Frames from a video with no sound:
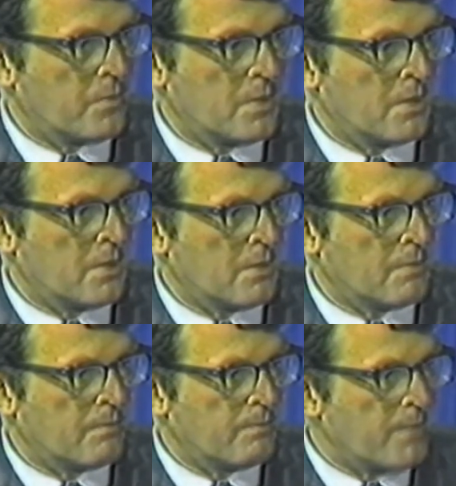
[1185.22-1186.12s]
the
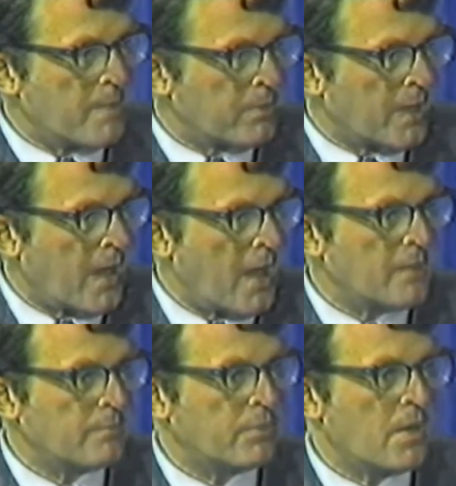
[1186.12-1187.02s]
people like
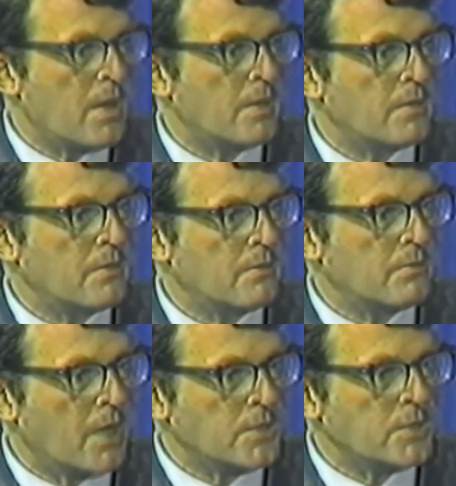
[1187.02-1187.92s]
Alan Pred and
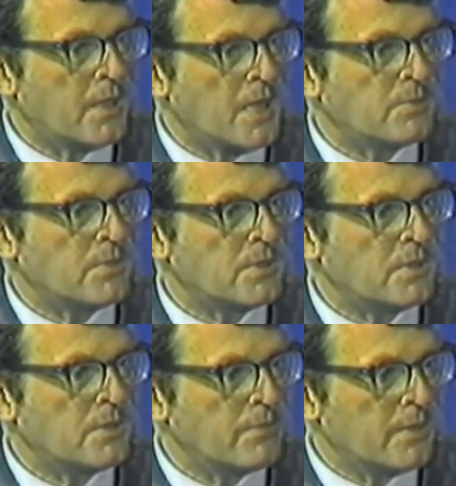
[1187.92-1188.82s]
Roger
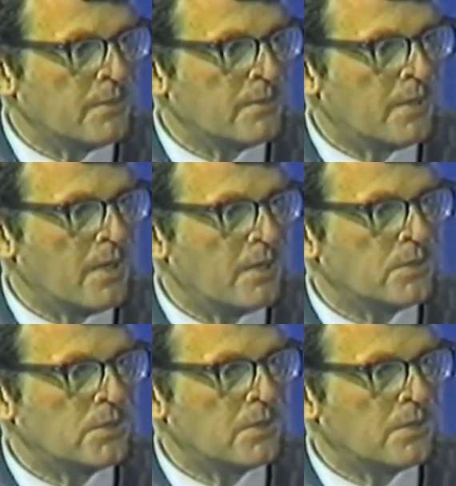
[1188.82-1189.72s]
Casperson and Bill Kelsch